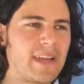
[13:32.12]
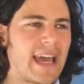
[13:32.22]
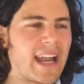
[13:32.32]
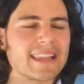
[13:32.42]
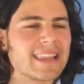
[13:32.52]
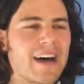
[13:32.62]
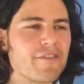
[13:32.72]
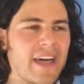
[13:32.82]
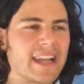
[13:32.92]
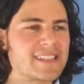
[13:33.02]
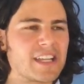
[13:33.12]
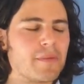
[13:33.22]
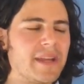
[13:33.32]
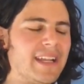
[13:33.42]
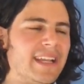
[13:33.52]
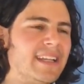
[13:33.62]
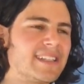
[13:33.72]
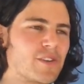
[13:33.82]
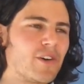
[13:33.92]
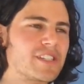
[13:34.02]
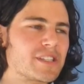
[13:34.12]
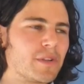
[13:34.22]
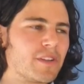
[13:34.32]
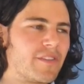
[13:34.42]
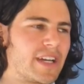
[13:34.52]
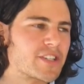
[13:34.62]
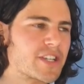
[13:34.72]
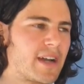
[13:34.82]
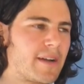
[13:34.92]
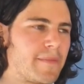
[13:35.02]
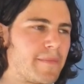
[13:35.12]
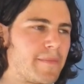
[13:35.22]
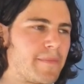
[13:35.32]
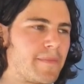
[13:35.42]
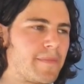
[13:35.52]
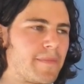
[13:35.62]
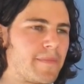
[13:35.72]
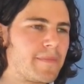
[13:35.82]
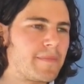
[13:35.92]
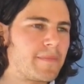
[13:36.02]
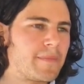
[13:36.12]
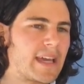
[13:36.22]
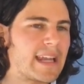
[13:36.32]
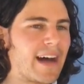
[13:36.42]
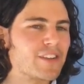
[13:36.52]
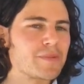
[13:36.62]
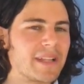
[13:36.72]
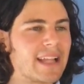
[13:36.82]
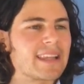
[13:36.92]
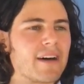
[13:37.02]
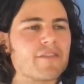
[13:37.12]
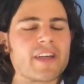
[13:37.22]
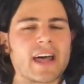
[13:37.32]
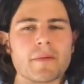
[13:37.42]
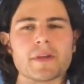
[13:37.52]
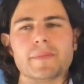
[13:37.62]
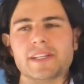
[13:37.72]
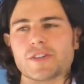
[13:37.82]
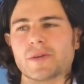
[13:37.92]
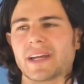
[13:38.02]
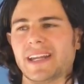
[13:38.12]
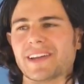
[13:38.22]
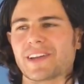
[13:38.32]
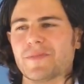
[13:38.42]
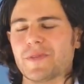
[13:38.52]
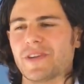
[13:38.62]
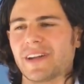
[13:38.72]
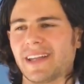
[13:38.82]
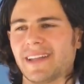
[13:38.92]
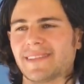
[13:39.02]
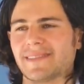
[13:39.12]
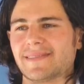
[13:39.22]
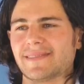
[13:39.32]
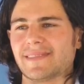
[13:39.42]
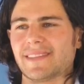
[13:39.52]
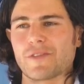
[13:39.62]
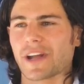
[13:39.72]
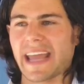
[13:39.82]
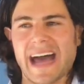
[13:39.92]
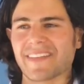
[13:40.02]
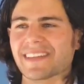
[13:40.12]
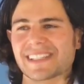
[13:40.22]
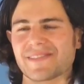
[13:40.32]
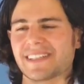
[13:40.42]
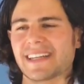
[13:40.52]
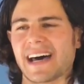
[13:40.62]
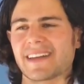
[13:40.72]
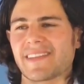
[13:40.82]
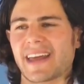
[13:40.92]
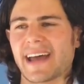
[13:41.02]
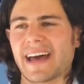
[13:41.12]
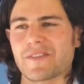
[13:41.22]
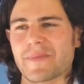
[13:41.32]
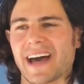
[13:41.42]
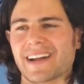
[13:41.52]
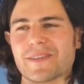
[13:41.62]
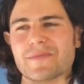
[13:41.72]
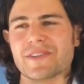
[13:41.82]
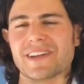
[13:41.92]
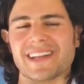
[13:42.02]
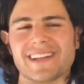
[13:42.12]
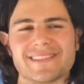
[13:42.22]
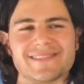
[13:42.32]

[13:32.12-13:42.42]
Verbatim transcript: And I love that it's going to be an inexhaustible adventure. And ultimately, I love that I'm going to be doing it in a community, regardless of the data that I have about community.